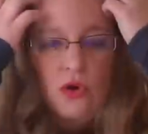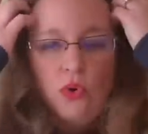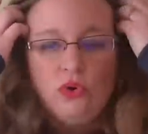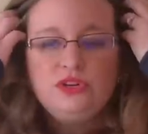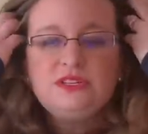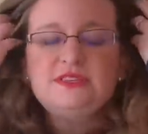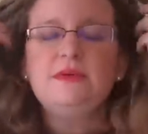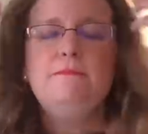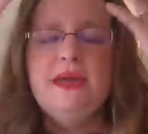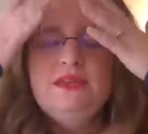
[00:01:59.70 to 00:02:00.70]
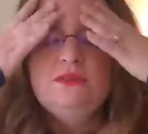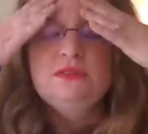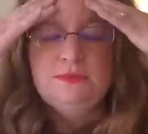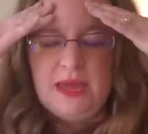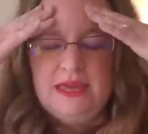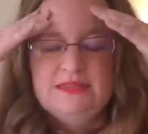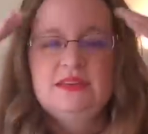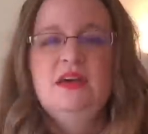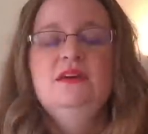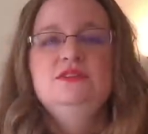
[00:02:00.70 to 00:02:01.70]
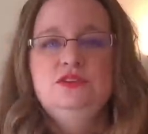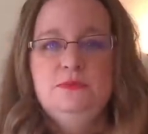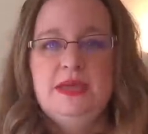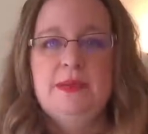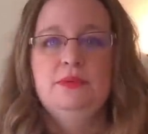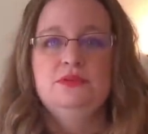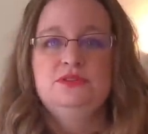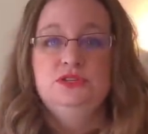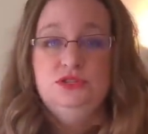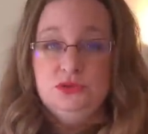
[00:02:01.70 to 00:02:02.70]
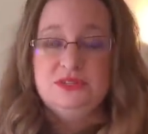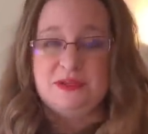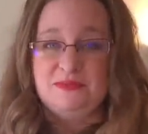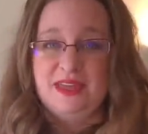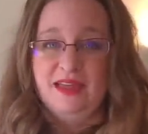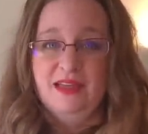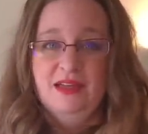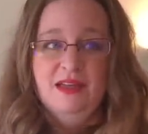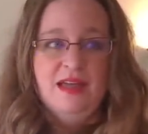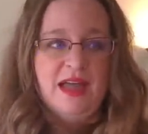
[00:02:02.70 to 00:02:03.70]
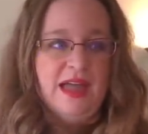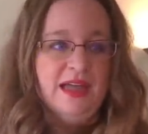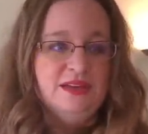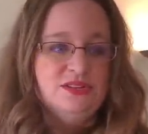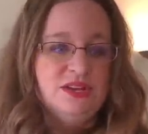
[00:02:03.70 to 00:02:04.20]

or just the mental space to be able to do something. And